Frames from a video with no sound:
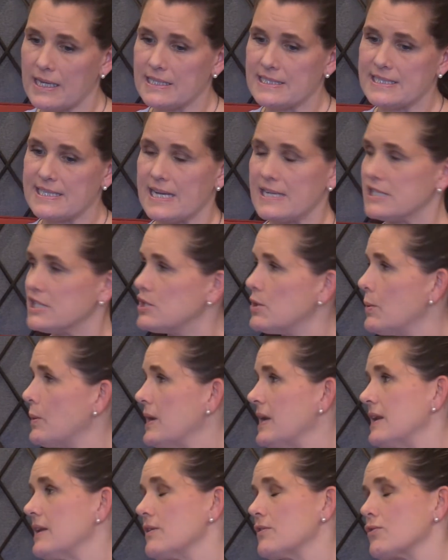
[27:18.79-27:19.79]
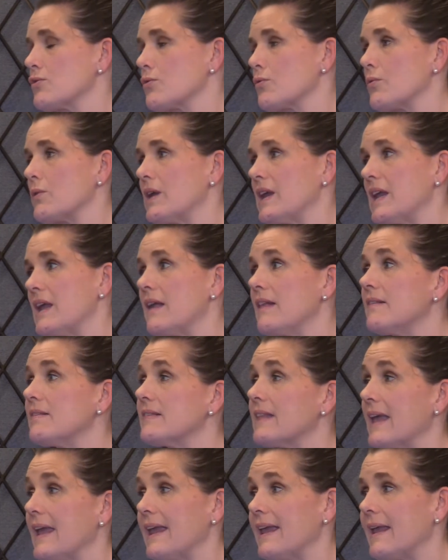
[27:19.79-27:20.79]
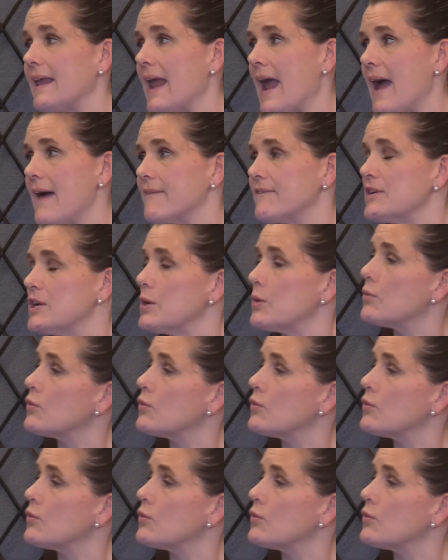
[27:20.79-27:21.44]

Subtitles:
It's at 283 Lake Avenue,